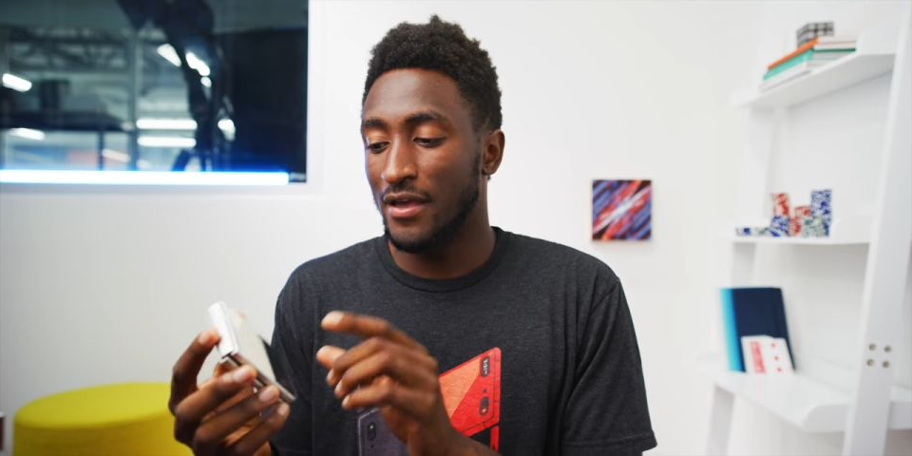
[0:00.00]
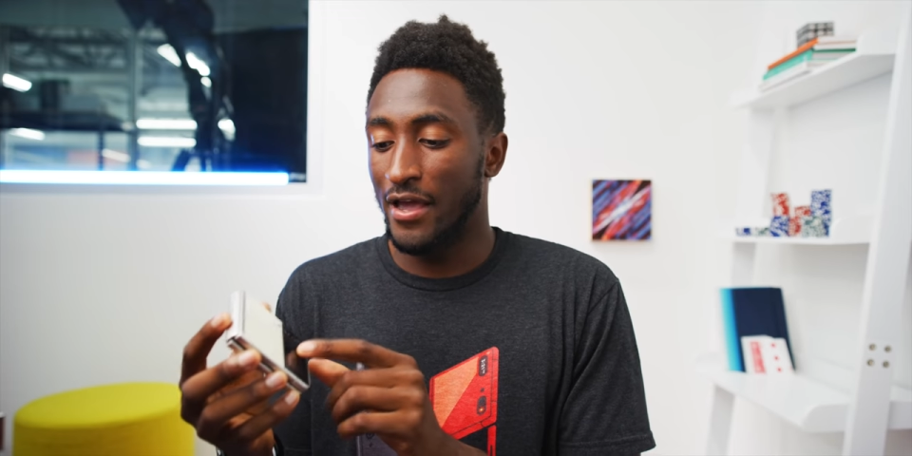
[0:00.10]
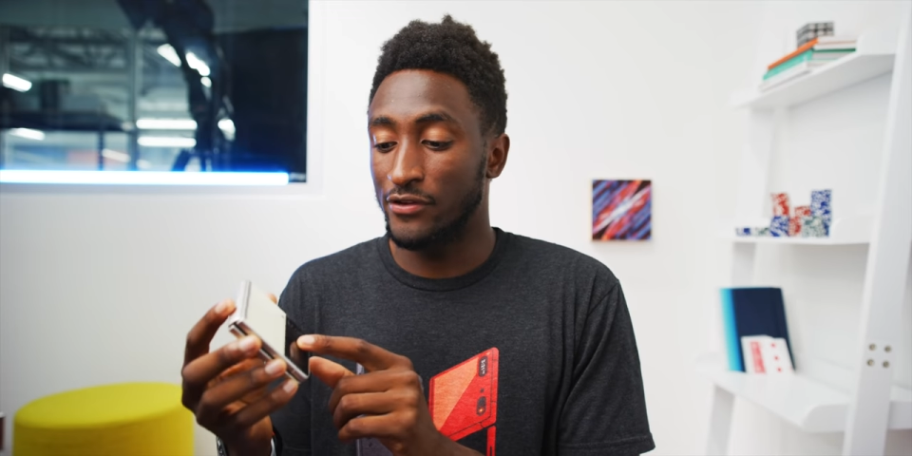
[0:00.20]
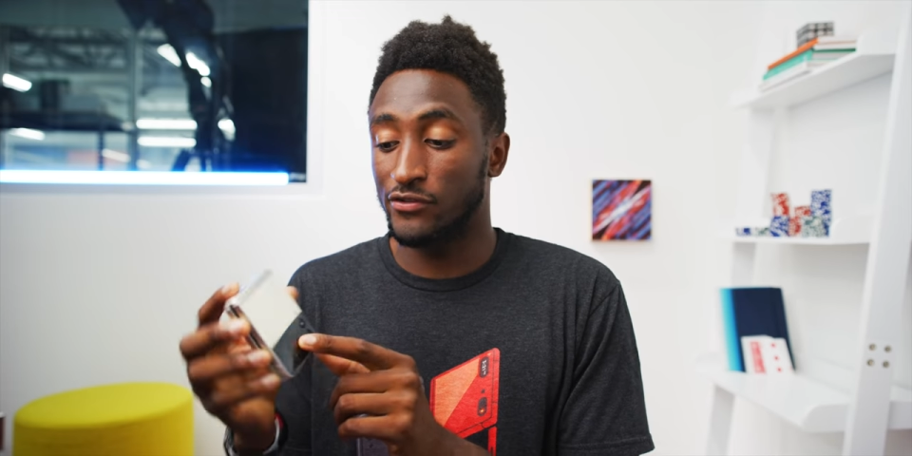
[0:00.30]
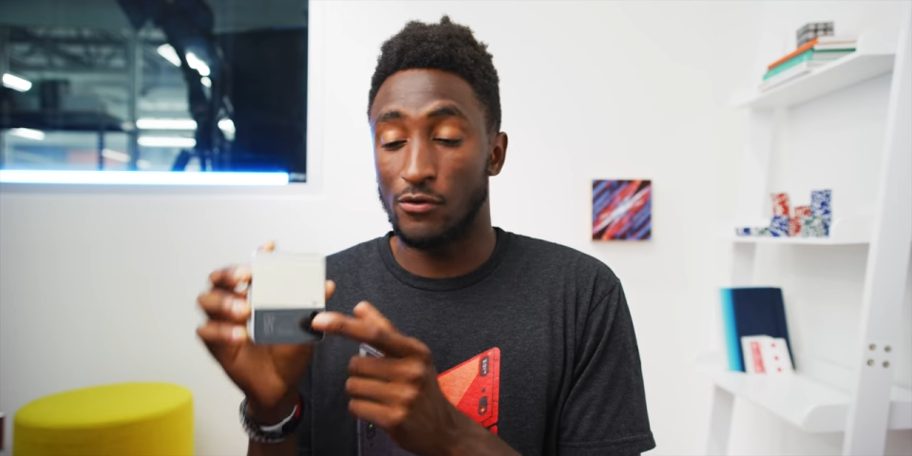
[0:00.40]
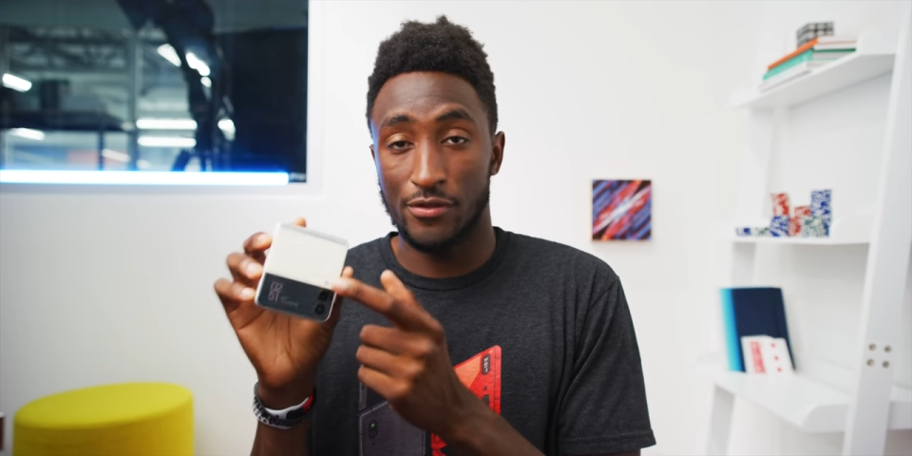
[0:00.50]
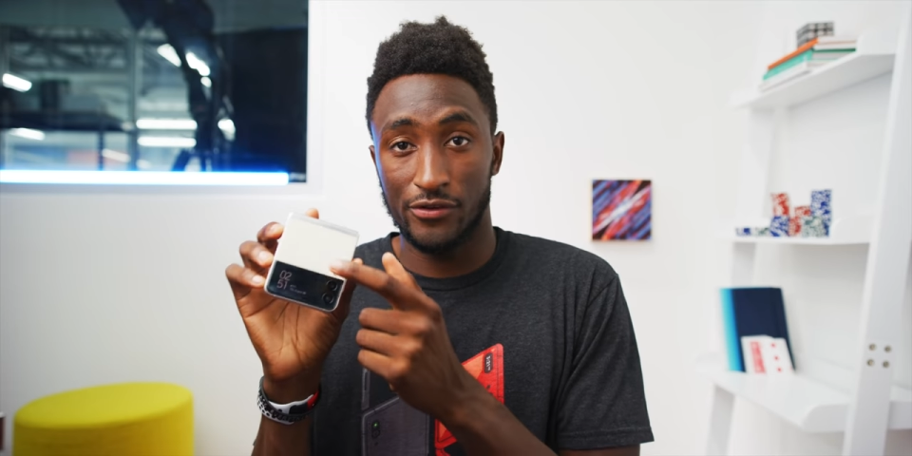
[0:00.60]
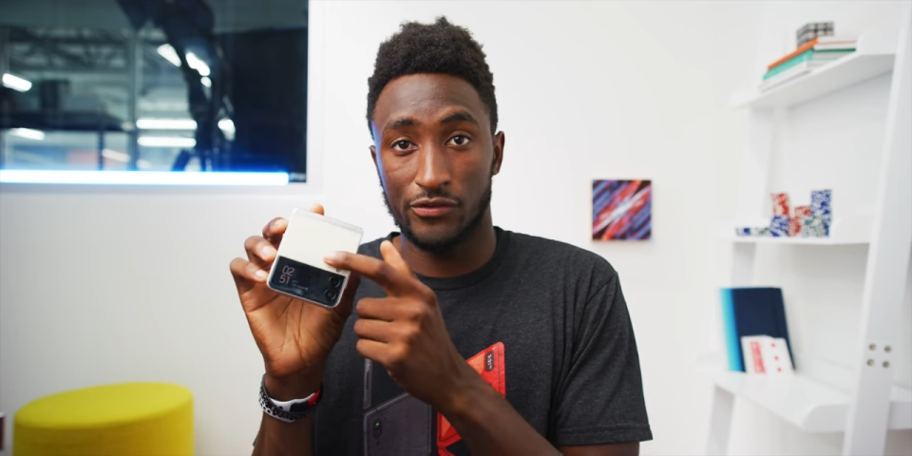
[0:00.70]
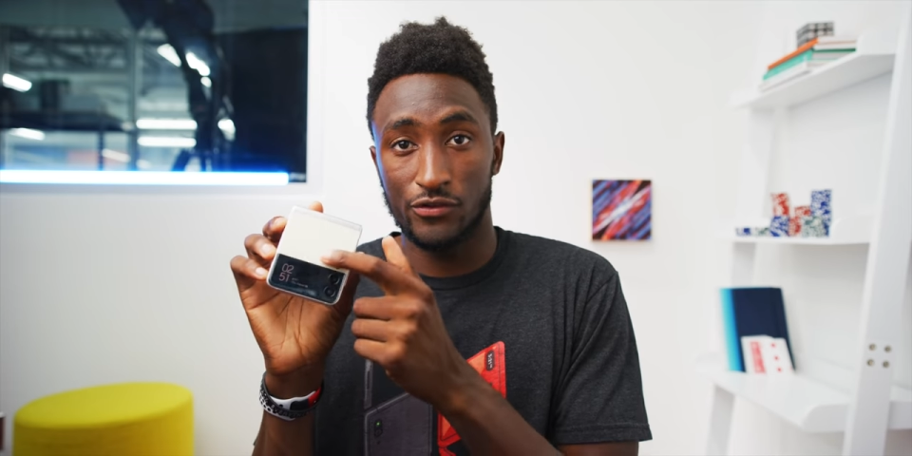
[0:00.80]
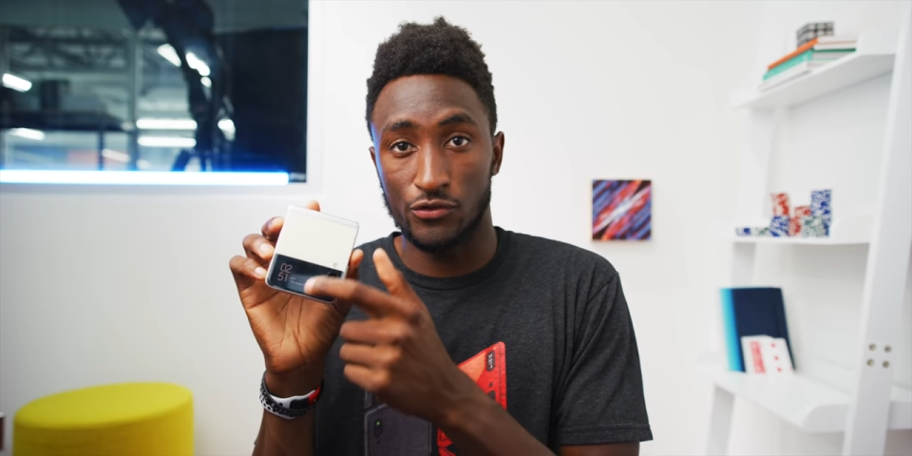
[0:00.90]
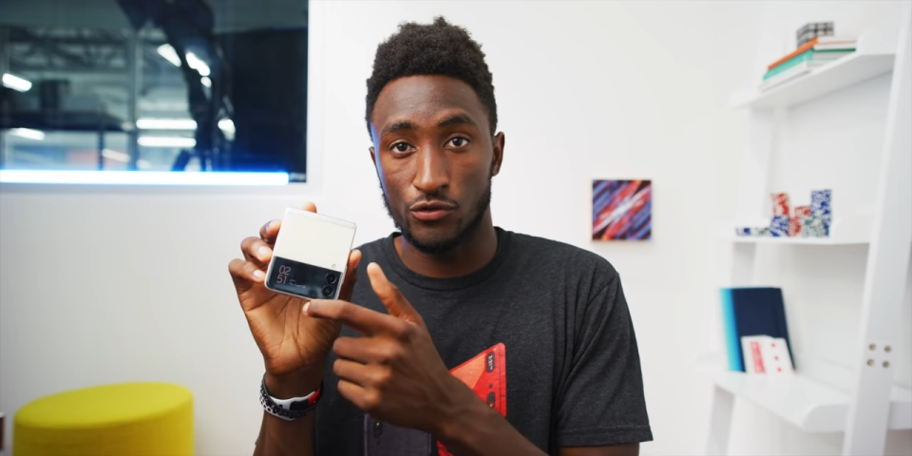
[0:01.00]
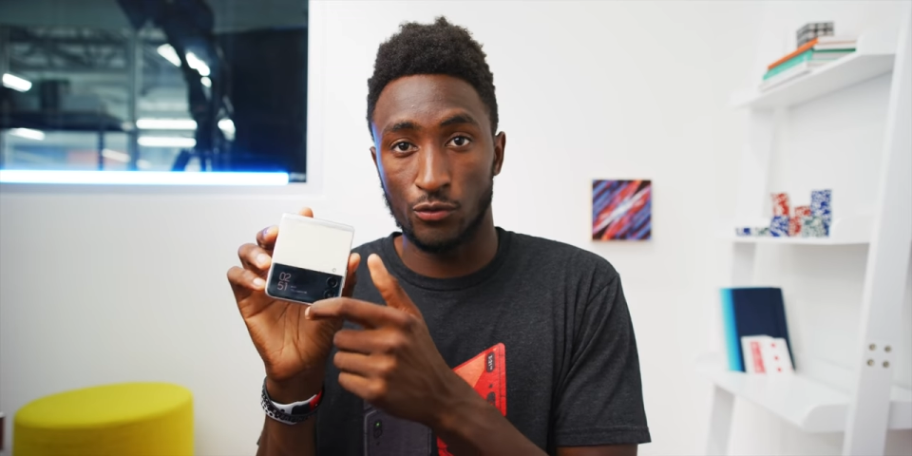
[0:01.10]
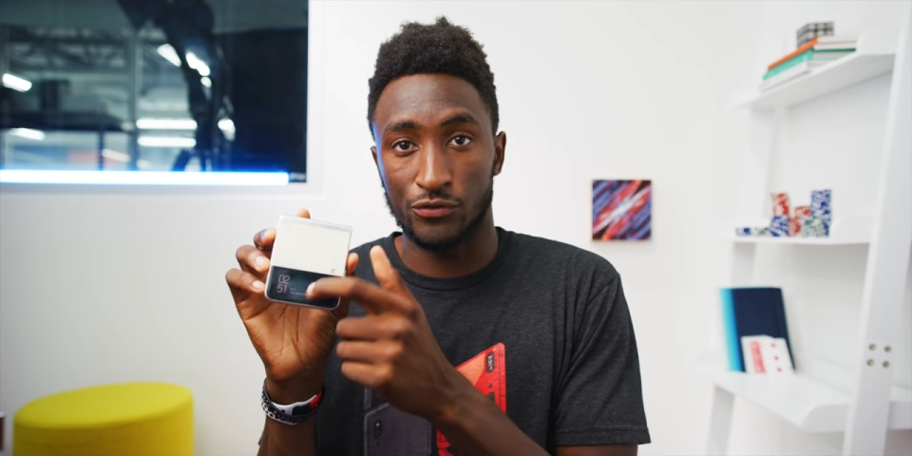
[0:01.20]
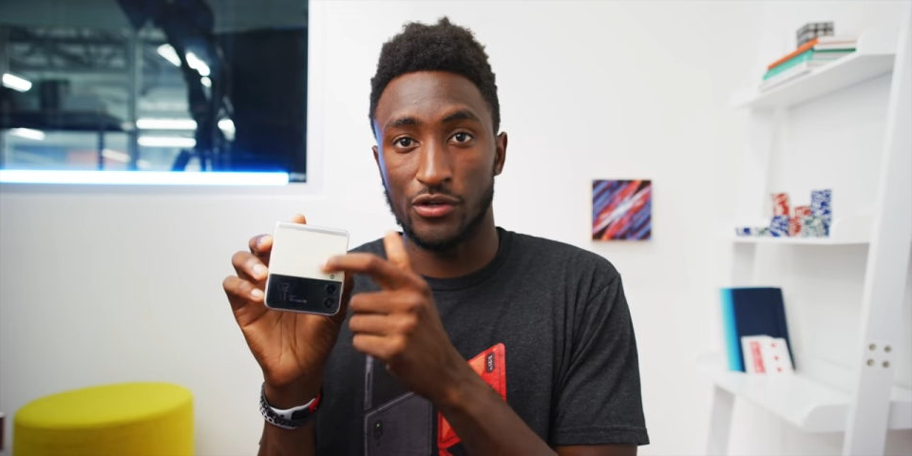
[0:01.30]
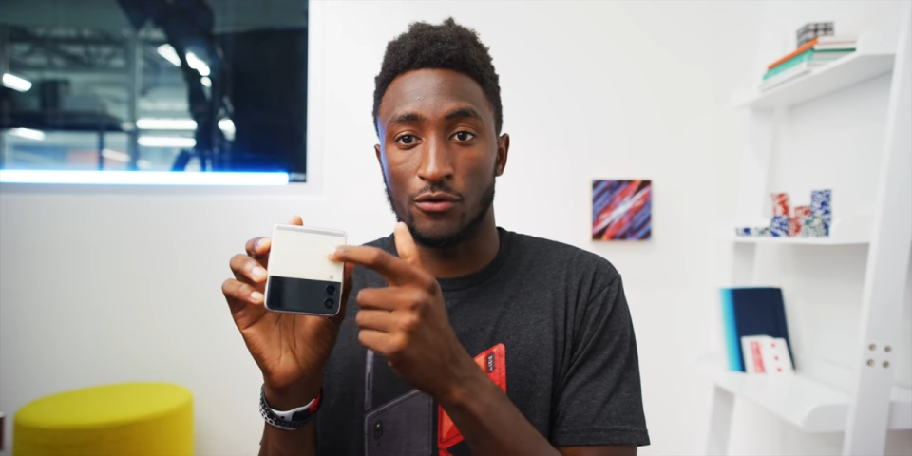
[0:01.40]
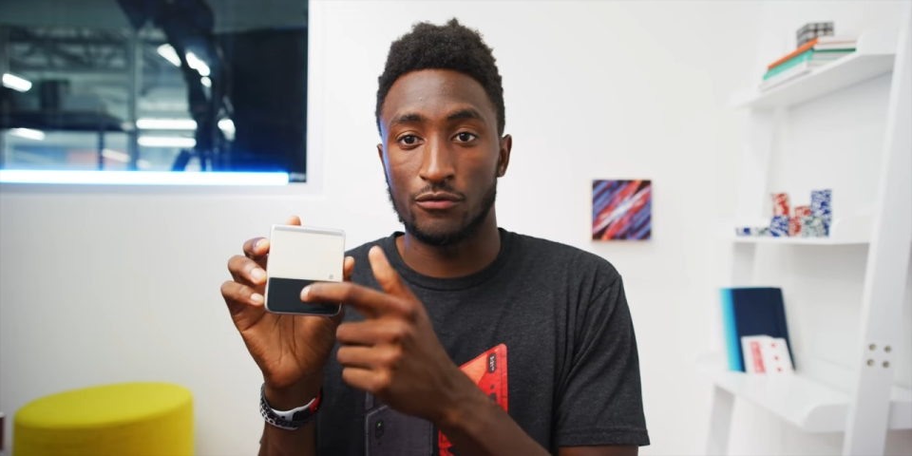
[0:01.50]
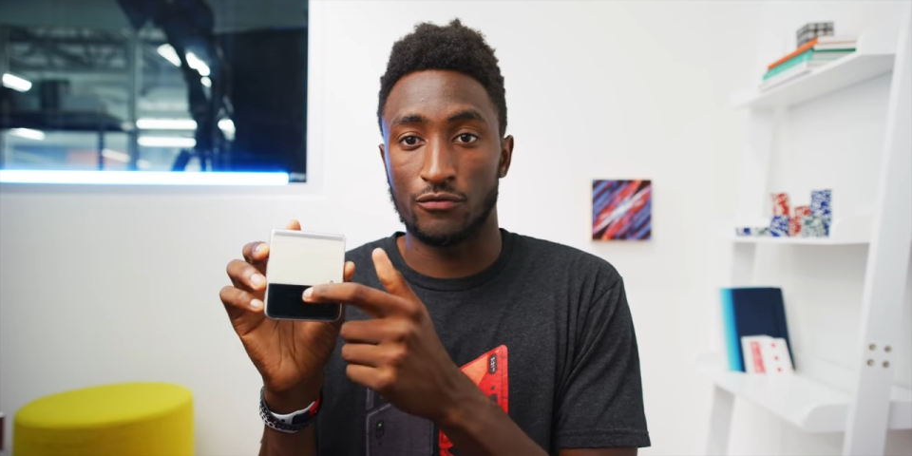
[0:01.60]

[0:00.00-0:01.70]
And so this dual tone